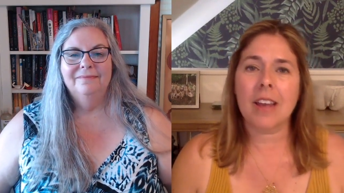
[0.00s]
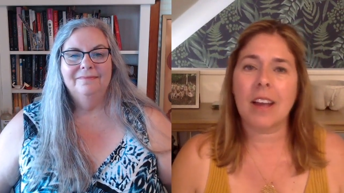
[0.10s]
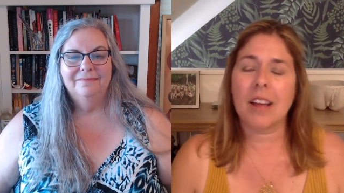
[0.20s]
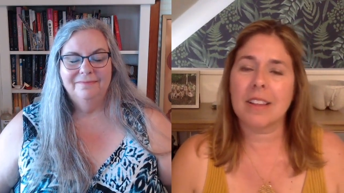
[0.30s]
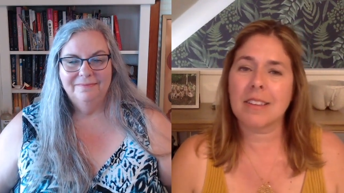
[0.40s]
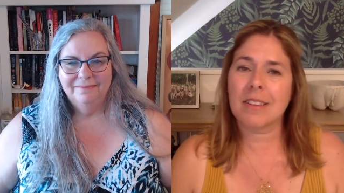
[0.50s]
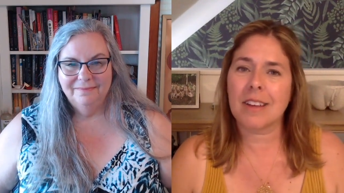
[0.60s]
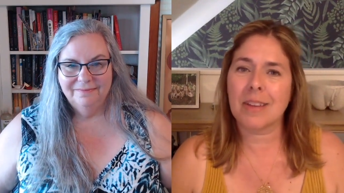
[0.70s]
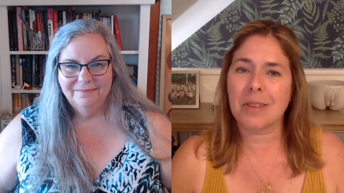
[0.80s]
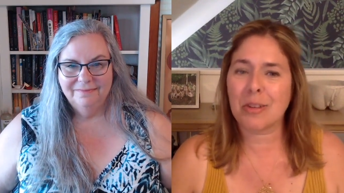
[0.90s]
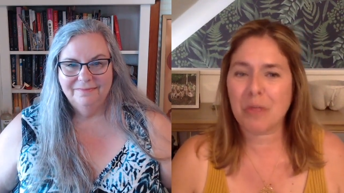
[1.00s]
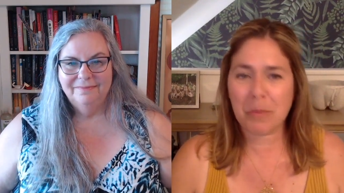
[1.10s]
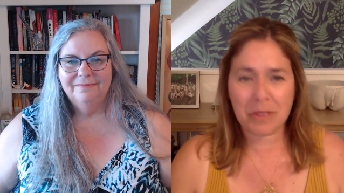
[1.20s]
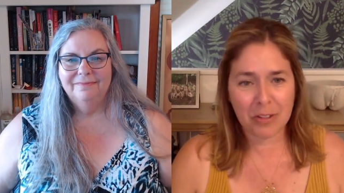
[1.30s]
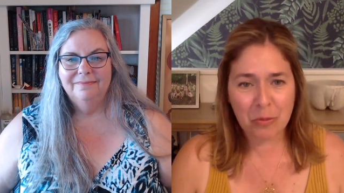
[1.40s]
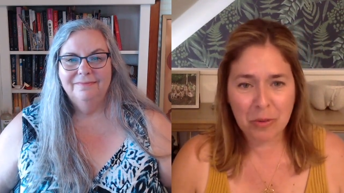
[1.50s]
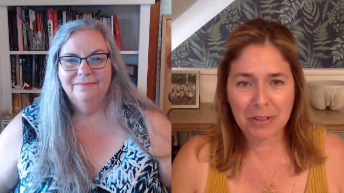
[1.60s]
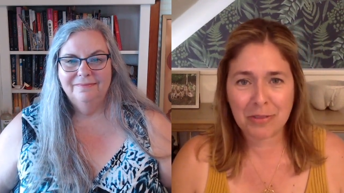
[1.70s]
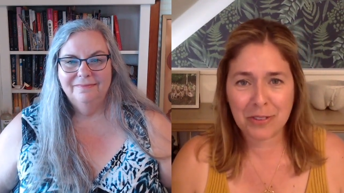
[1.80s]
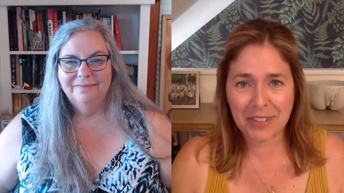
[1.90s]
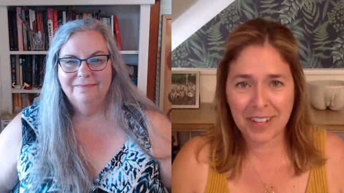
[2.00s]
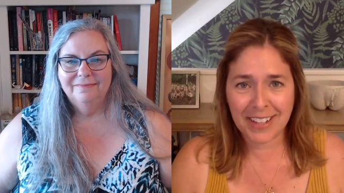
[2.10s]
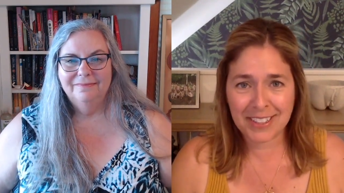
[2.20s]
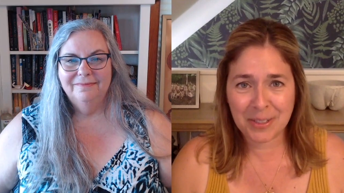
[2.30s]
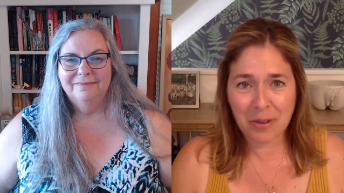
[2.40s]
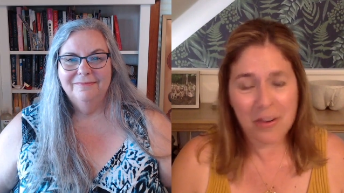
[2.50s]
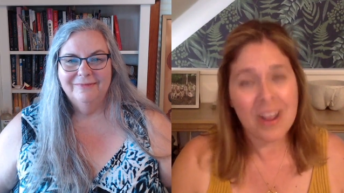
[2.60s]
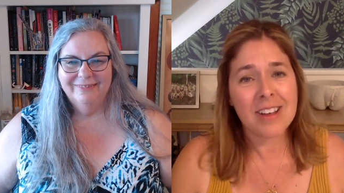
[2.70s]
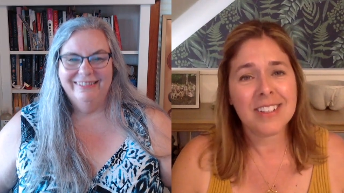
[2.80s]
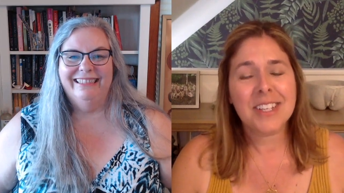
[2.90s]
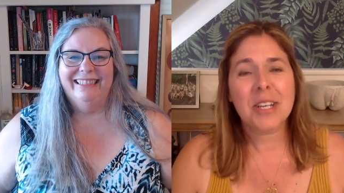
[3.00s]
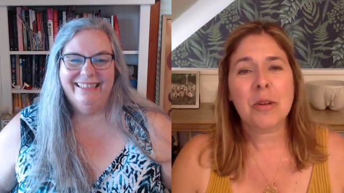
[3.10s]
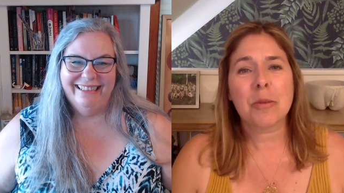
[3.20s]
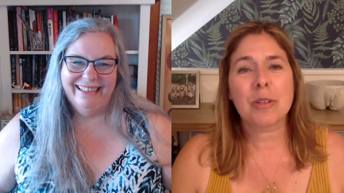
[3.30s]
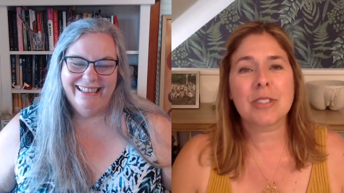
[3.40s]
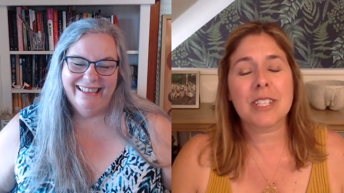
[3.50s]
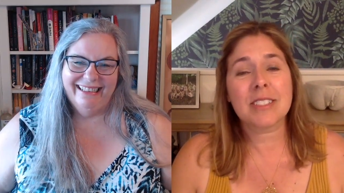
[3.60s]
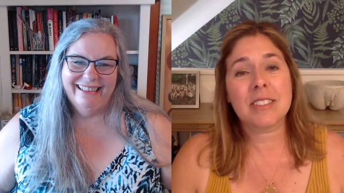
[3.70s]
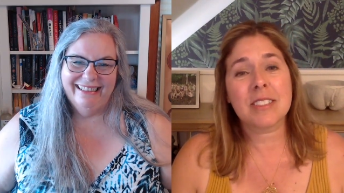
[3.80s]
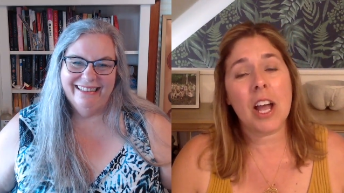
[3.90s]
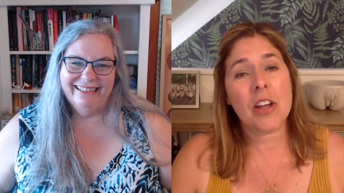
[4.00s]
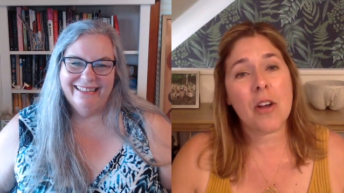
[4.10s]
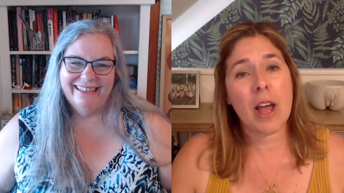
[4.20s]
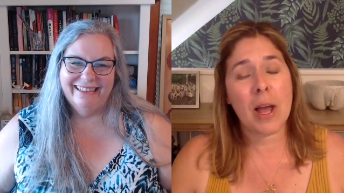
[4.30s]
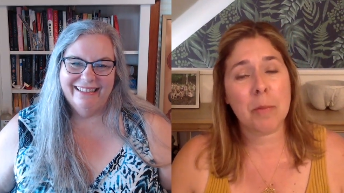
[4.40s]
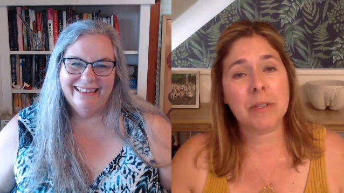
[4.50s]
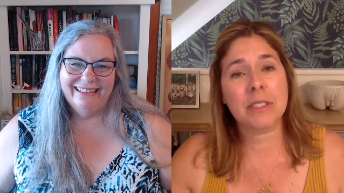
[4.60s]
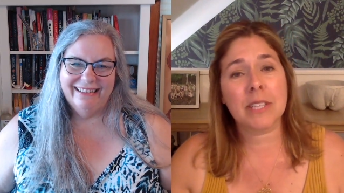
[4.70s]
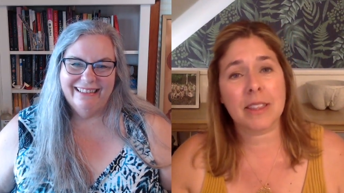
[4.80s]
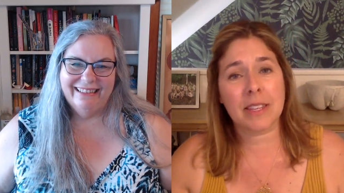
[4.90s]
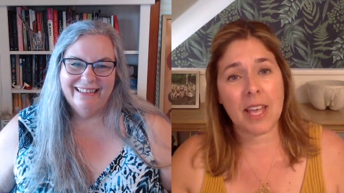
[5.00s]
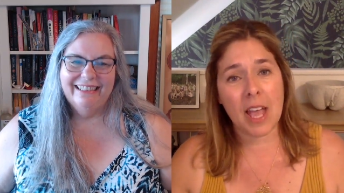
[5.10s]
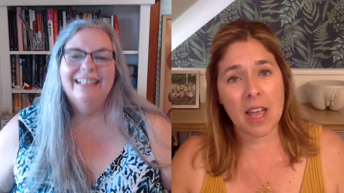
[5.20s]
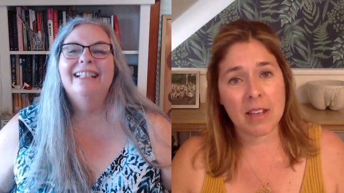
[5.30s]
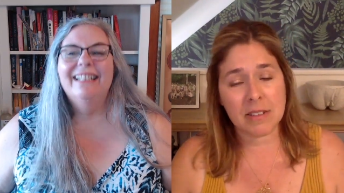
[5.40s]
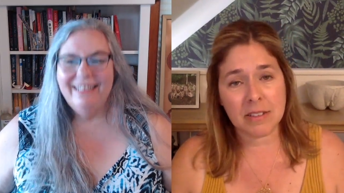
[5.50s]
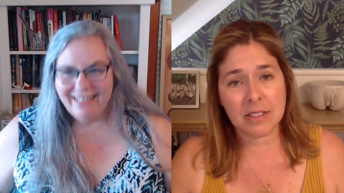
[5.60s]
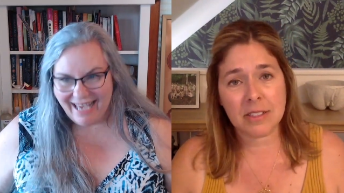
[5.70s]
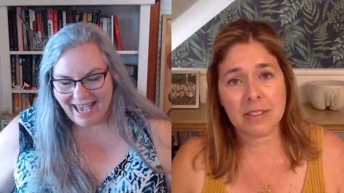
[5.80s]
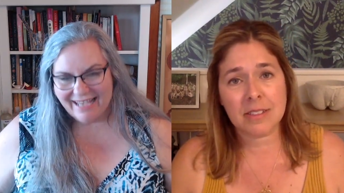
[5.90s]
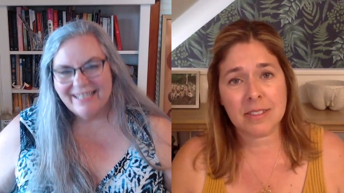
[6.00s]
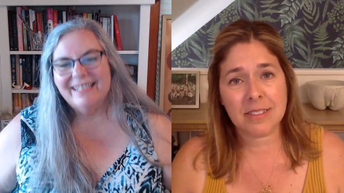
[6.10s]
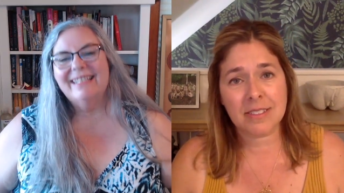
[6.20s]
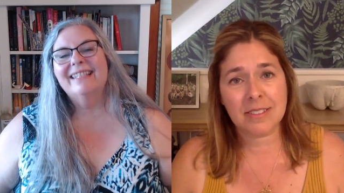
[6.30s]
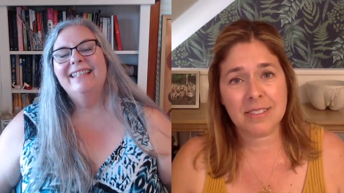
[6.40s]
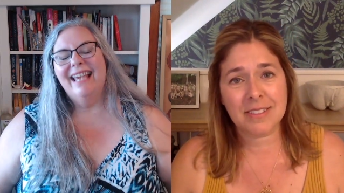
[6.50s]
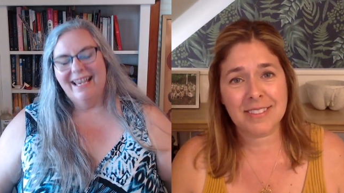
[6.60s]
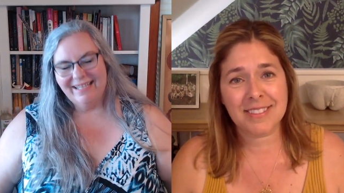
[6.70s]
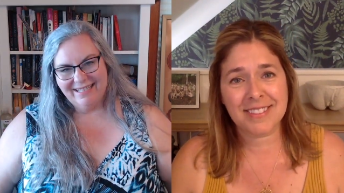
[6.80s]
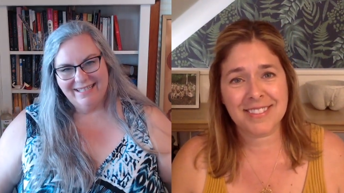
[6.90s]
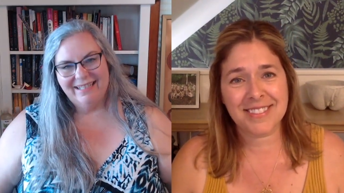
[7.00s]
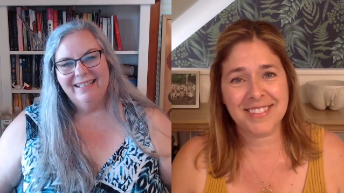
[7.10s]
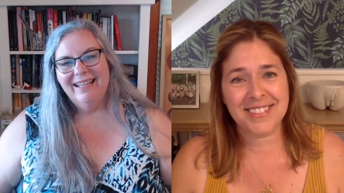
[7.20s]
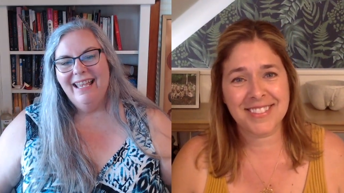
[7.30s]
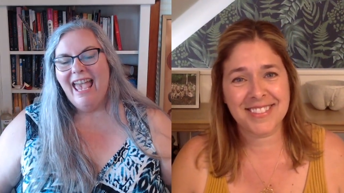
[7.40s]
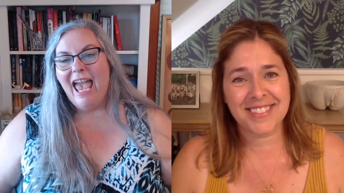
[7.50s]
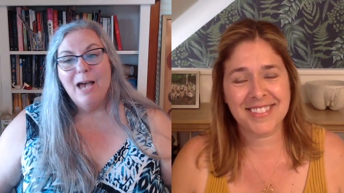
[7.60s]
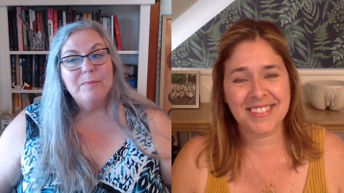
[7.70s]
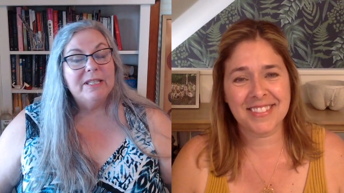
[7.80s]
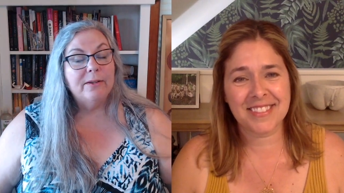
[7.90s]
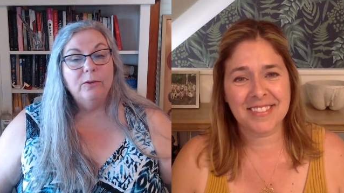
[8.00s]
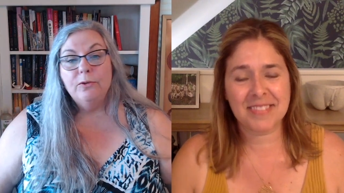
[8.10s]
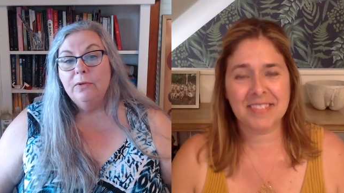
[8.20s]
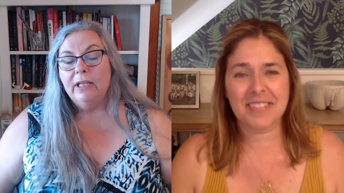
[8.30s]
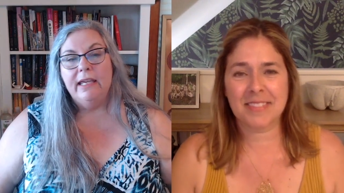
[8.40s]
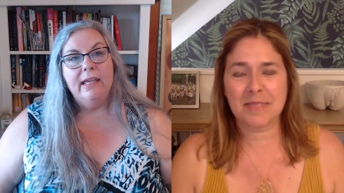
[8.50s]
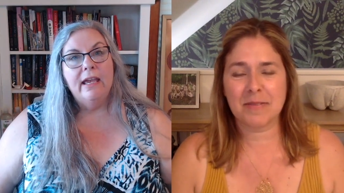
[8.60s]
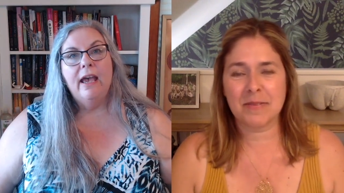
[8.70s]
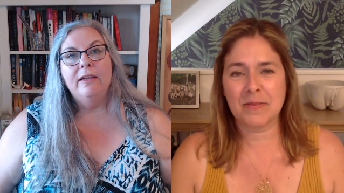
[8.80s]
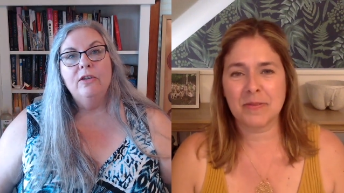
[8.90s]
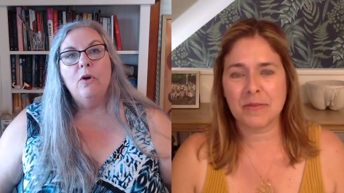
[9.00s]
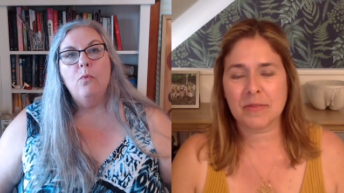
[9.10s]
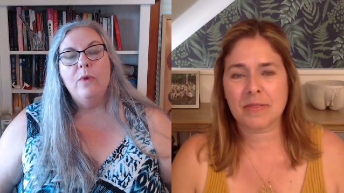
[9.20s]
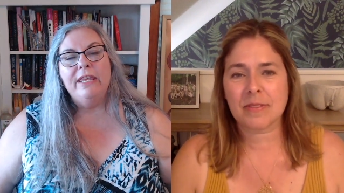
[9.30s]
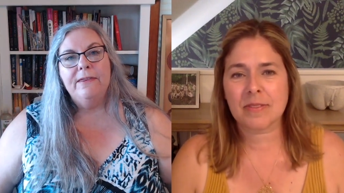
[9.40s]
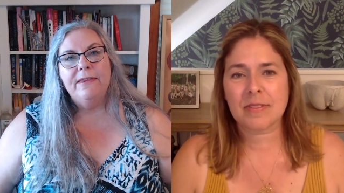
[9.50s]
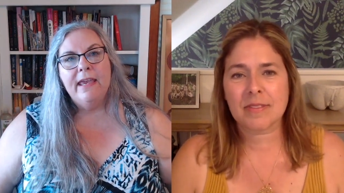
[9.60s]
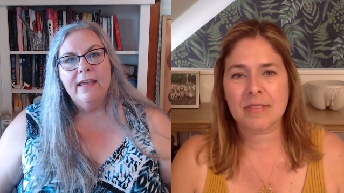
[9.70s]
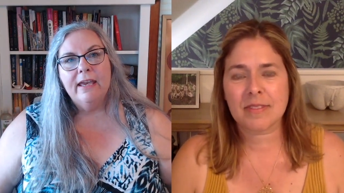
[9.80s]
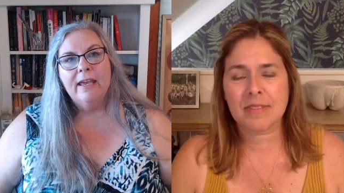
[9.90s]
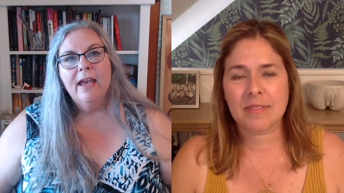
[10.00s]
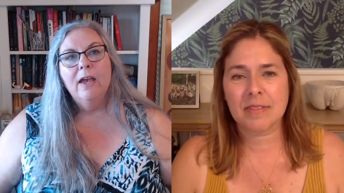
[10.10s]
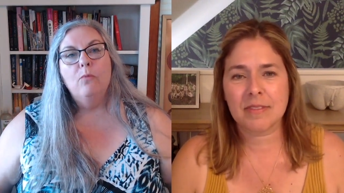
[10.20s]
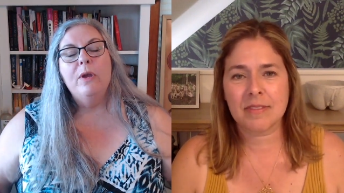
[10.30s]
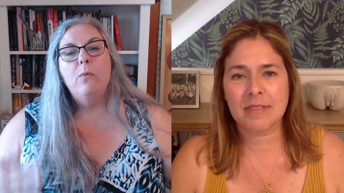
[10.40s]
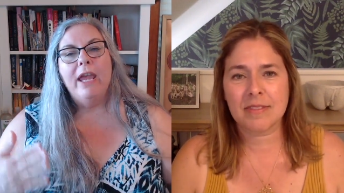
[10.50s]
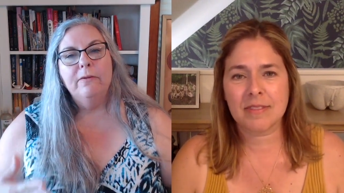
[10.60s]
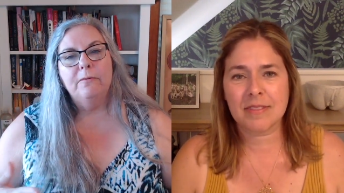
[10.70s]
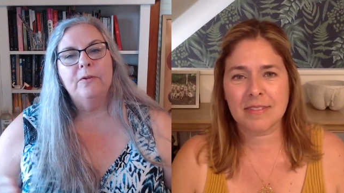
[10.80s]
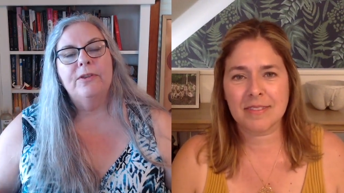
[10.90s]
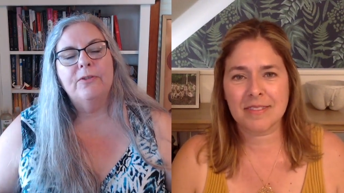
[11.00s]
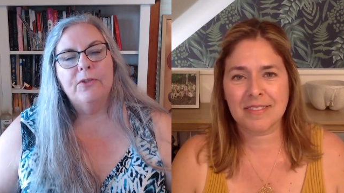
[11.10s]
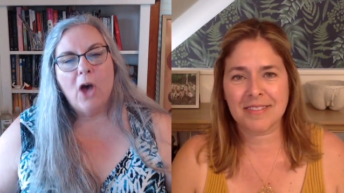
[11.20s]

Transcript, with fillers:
Speaker 1: And I, I'm going to rip another one of your lines, Laura, mm. where you said desire happens at the
Speaker 2: end. Yes, yes. Absolutely. You know, we think we wait for the